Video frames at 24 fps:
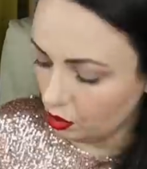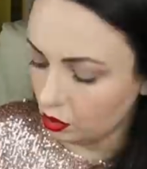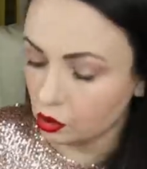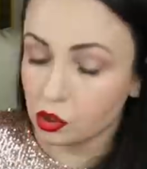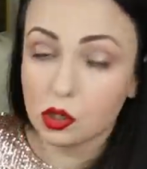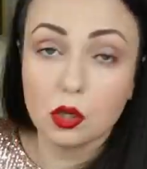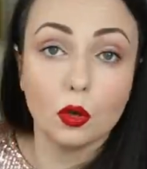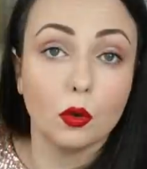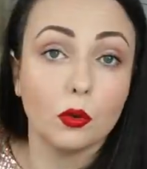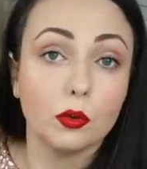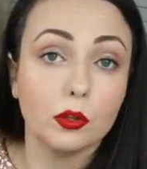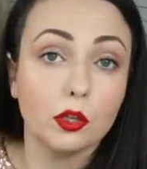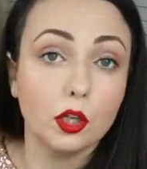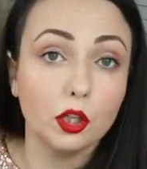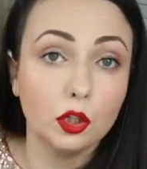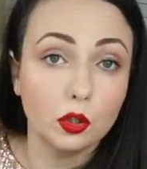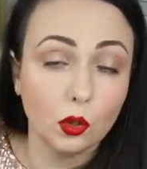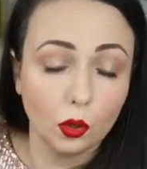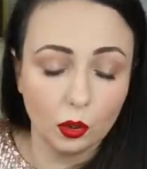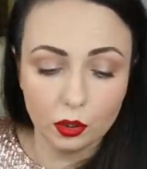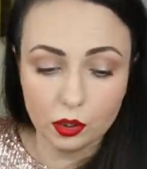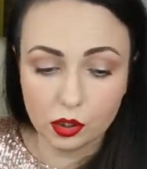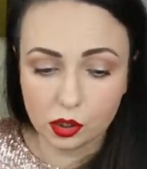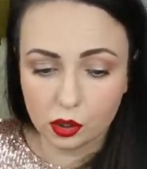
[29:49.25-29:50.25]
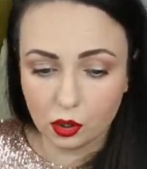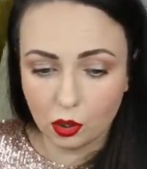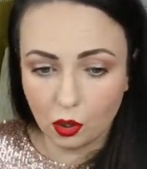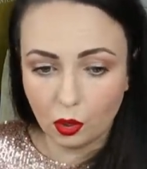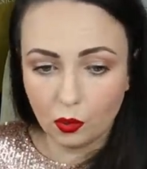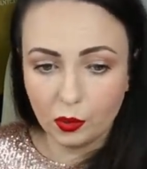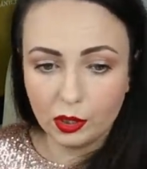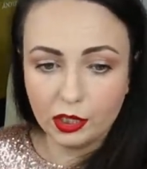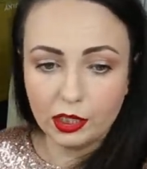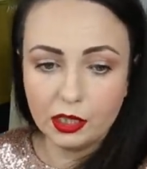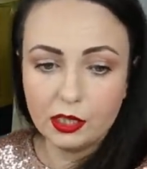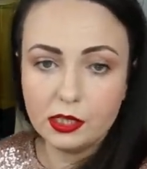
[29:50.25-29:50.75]
So the doll is
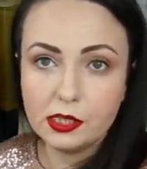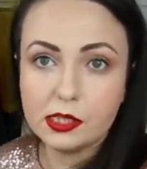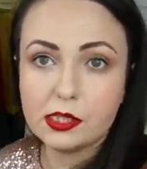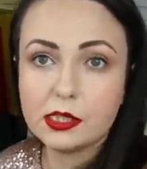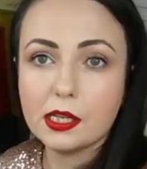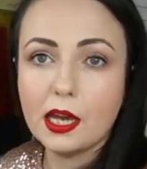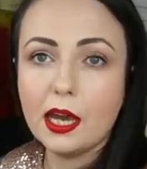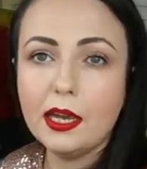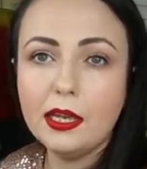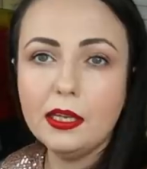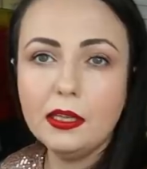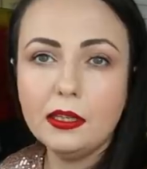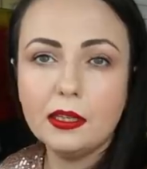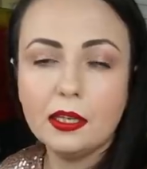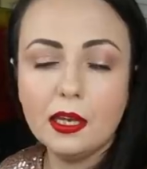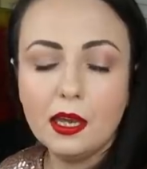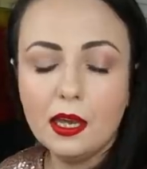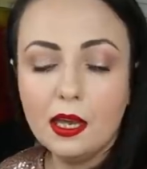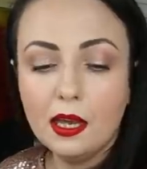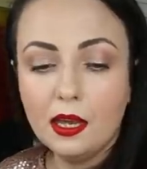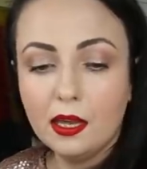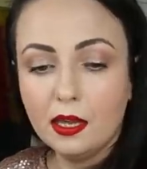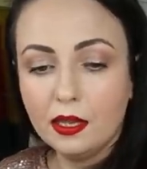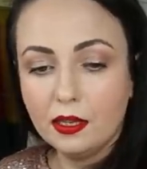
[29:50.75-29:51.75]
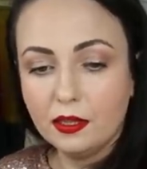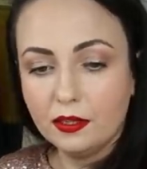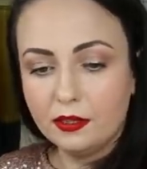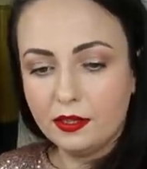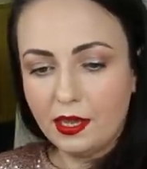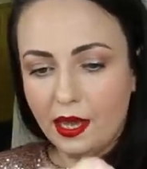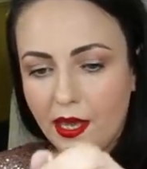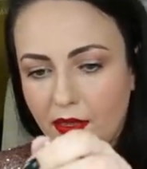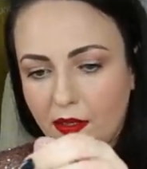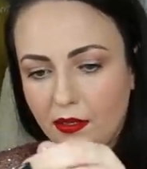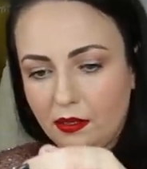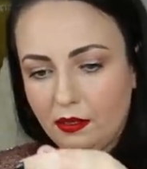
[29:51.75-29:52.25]
going inside,
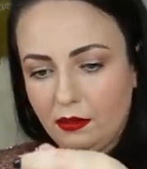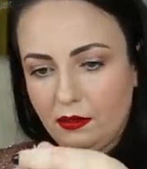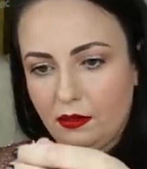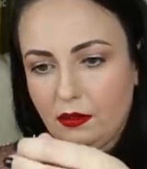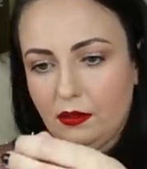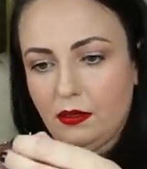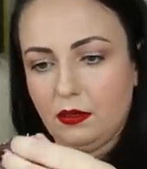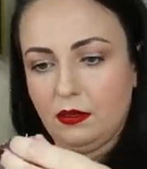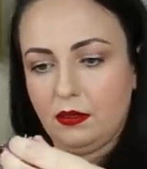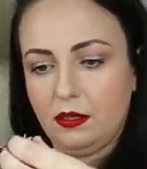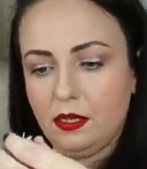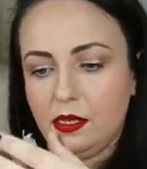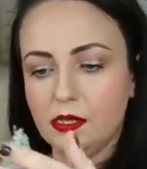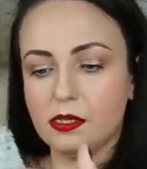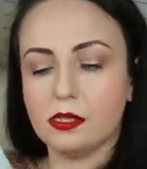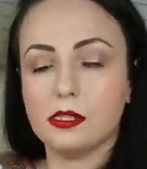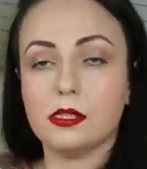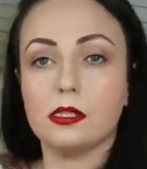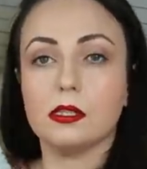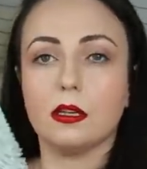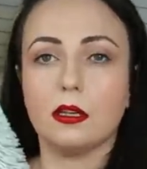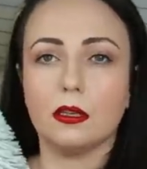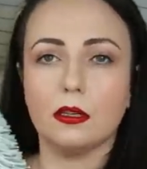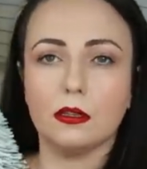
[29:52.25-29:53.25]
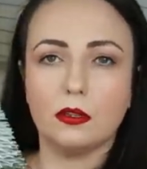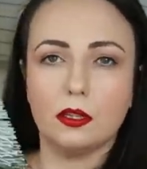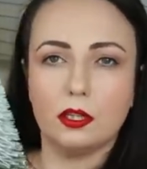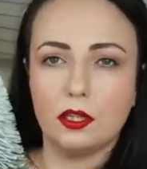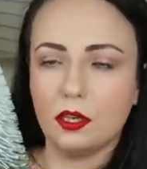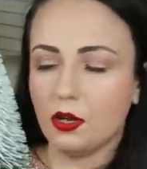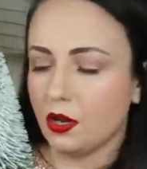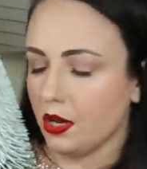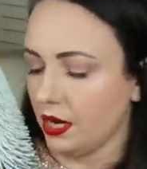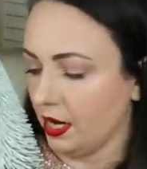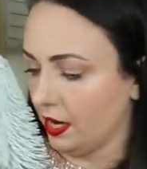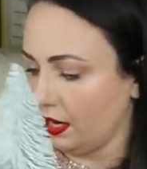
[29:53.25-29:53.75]
then this
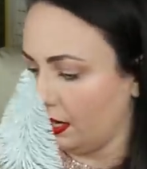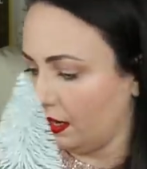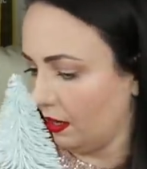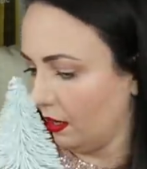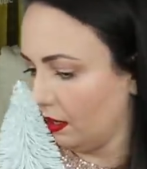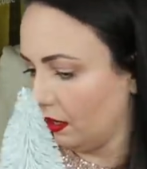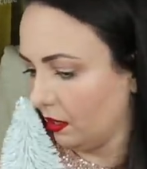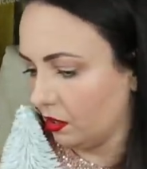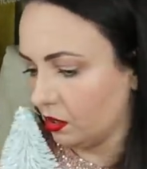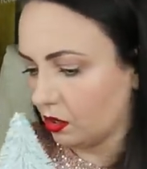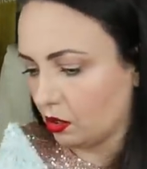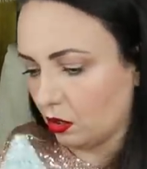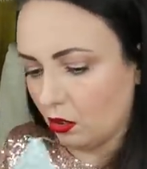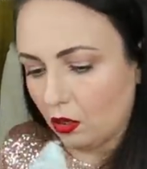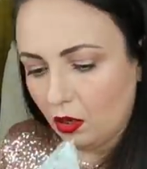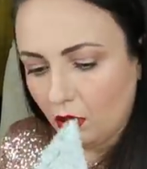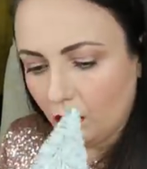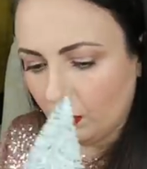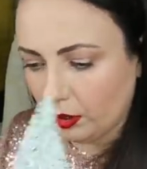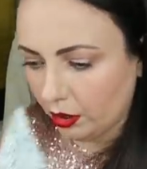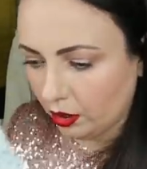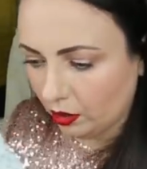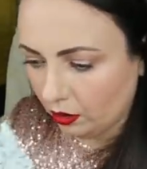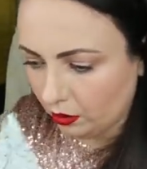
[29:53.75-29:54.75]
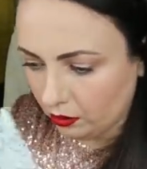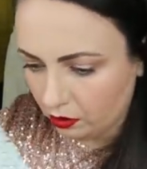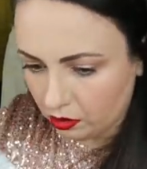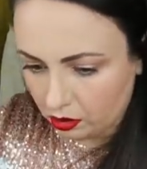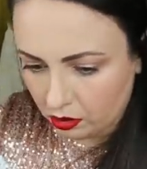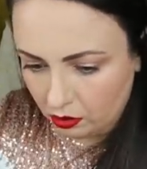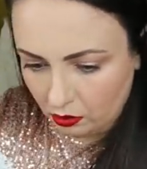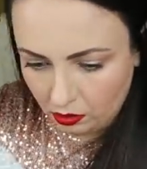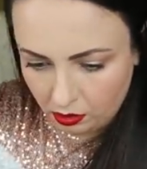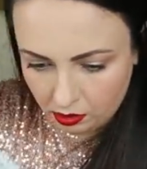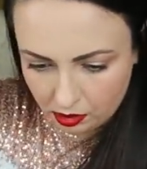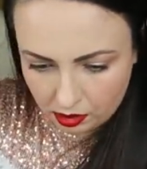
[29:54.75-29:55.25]
tree is going
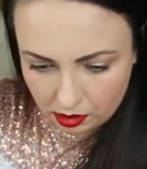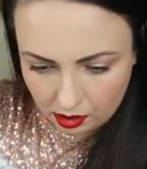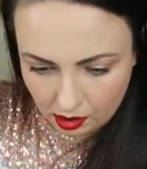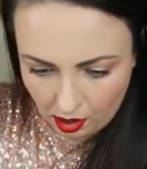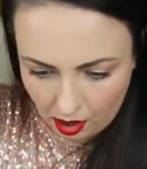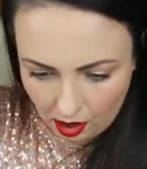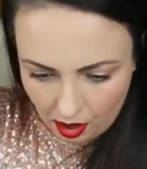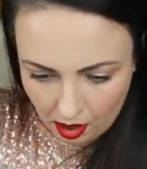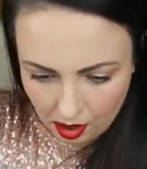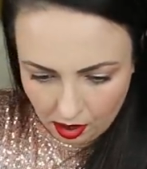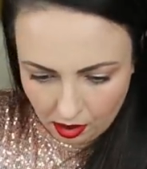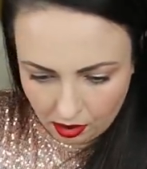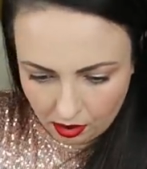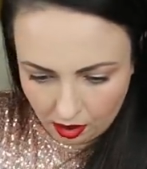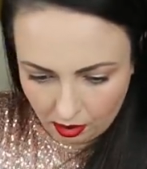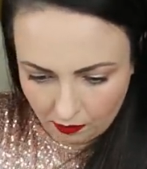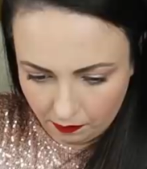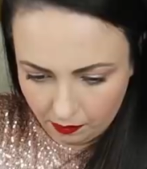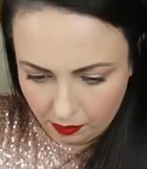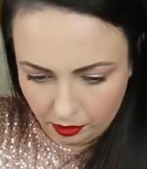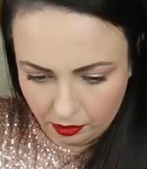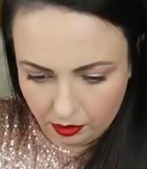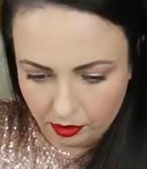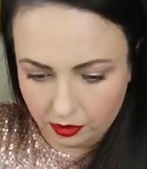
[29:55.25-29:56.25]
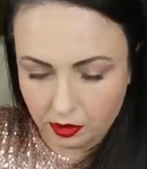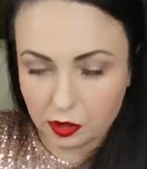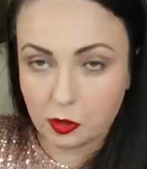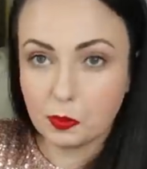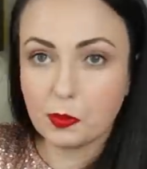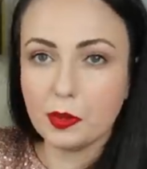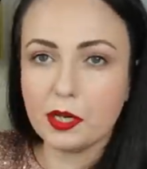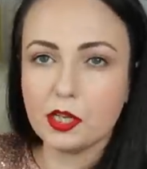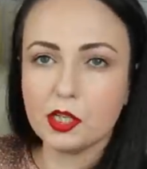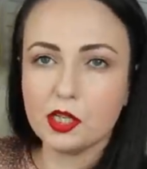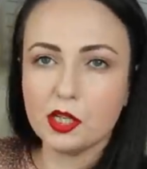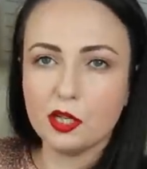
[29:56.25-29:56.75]
also inside. I bought it
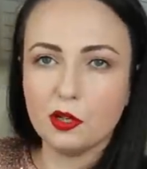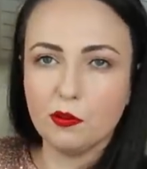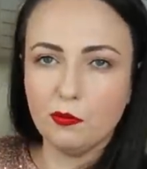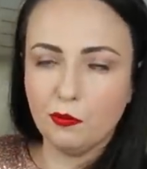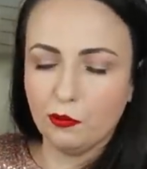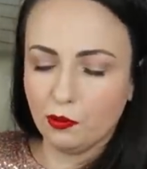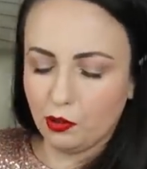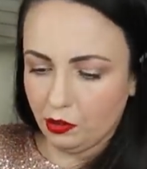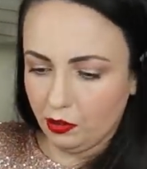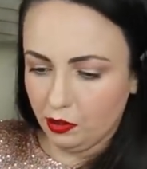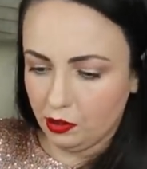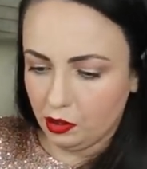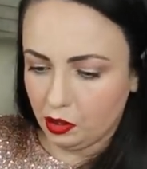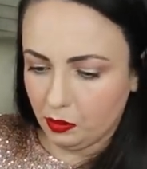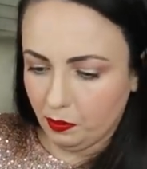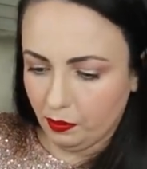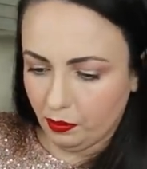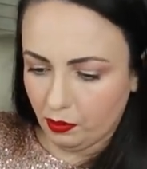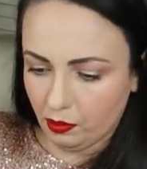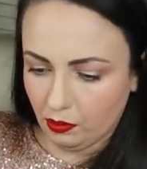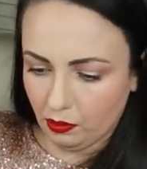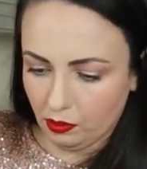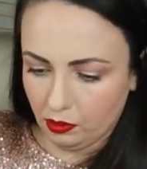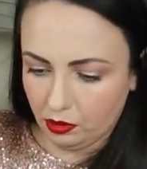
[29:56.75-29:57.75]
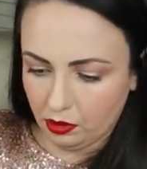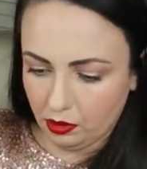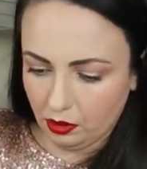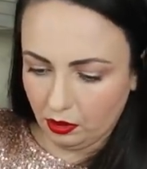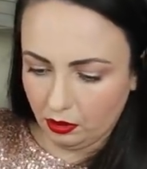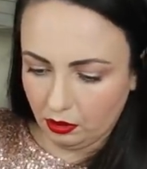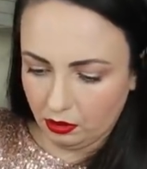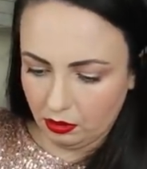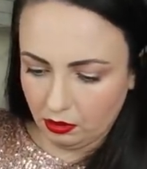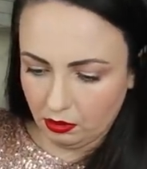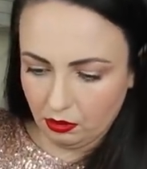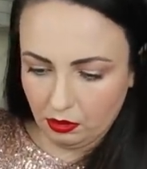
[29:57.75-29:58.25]
especially for this
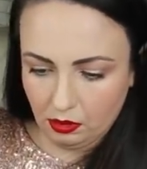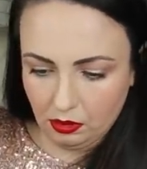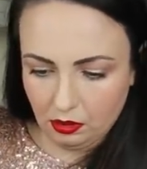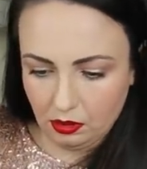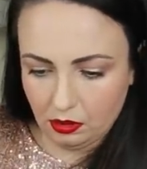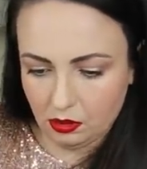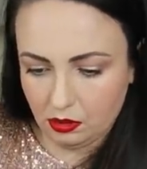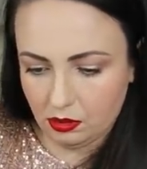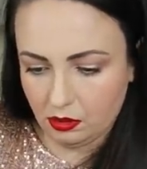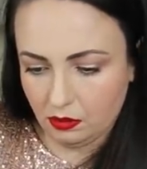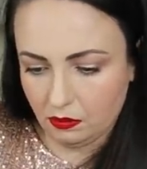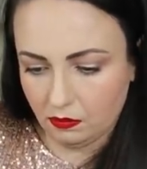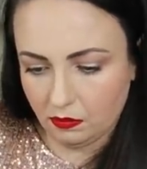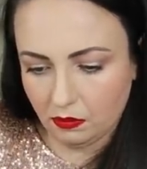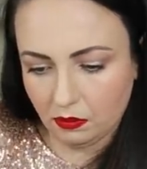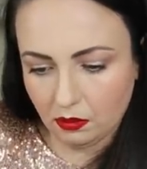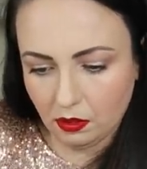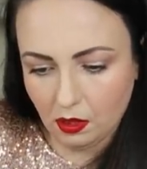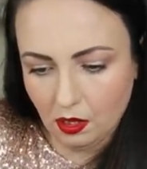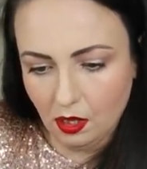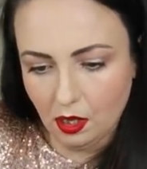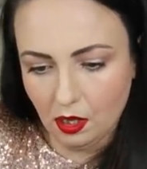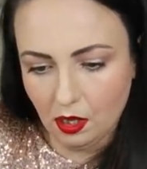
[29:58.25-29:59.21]
project. Here's even,